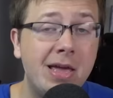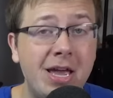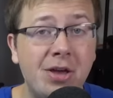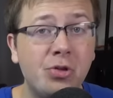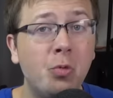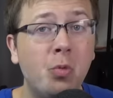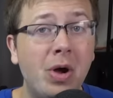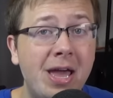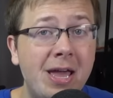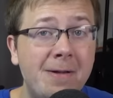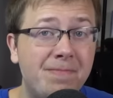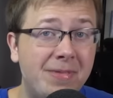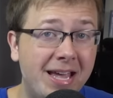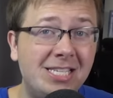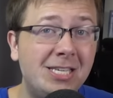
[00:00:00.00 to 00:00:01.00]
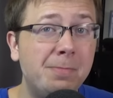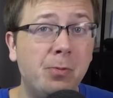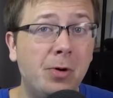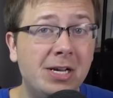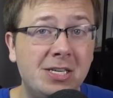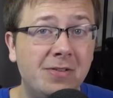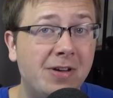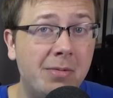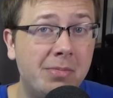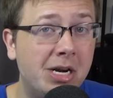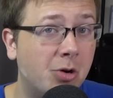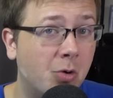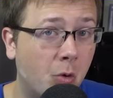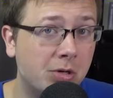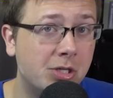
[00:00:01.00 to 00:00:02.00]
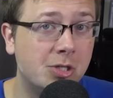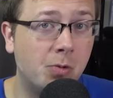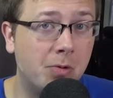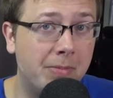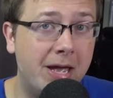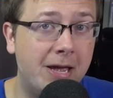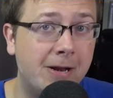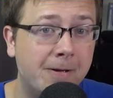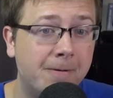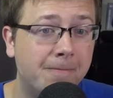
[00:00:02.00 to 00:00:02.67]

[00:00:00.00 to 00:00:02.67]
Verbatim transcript: Either way, it's impressive how many courses were made.